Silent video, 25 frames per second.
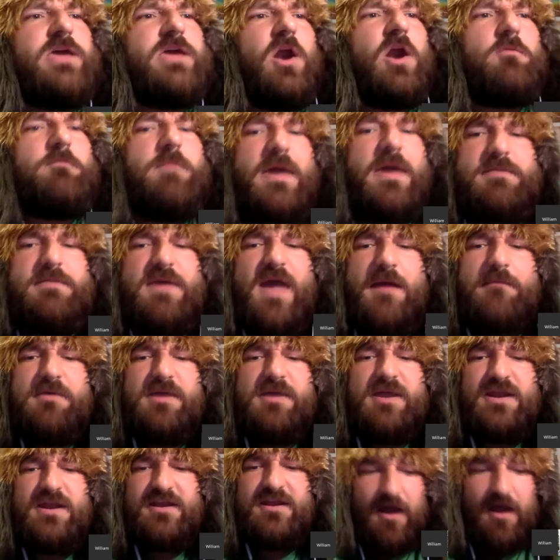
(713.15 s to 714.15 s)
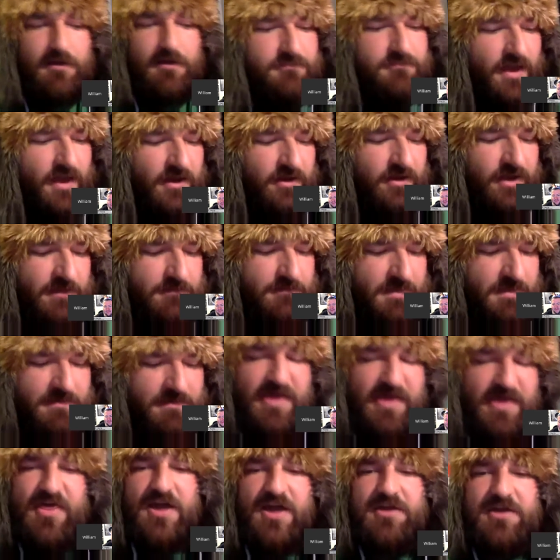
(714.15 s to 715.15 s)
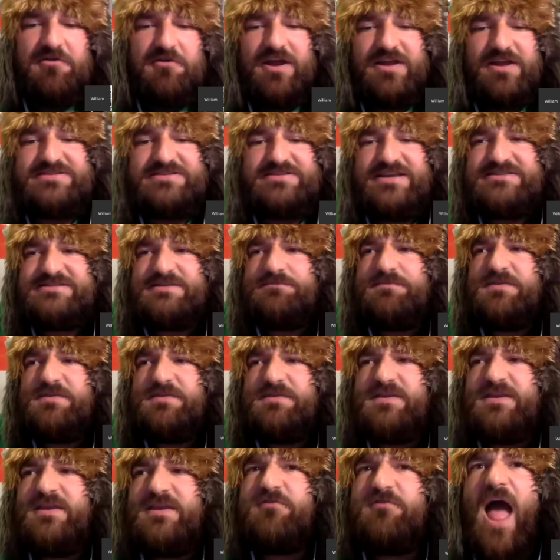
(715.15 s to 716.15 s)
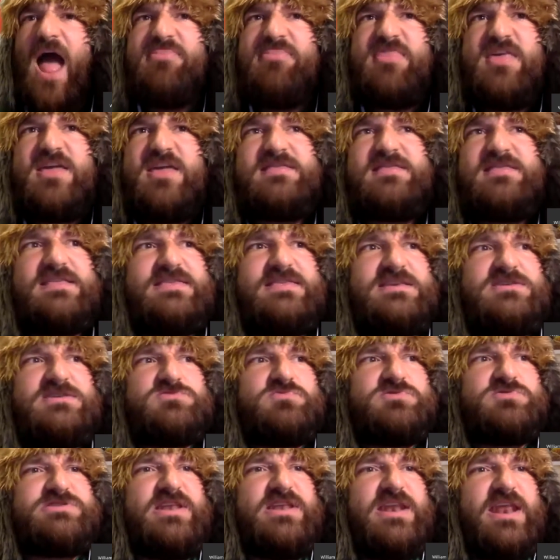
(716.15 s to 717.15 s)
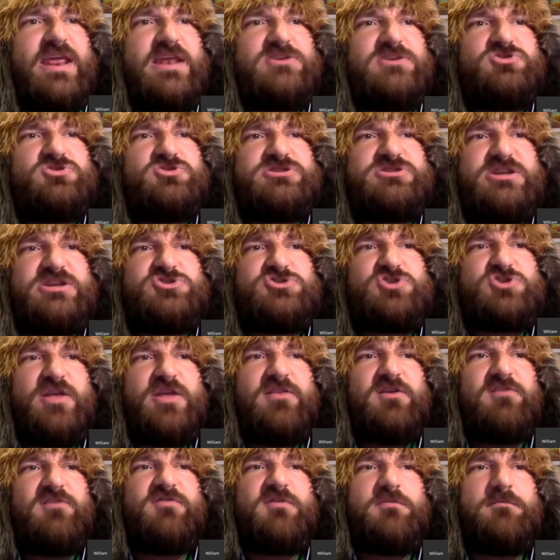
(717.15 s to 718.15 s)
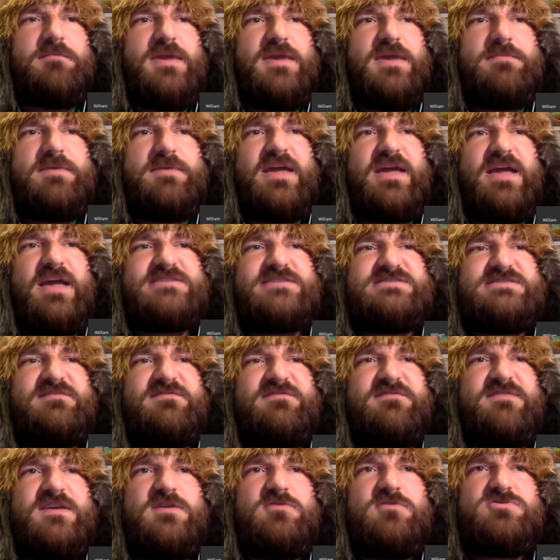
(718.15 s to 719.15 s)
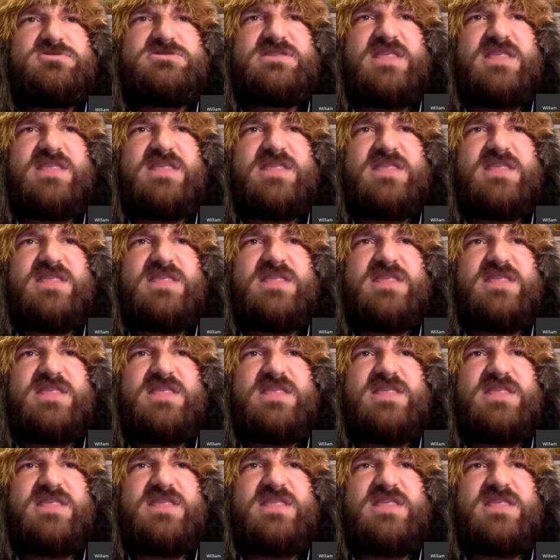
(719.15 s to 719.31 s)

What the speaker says: maybe I'm going to, okay, maybe I thought you were going to say something different. I think that this was an interesting trailer for me because it feels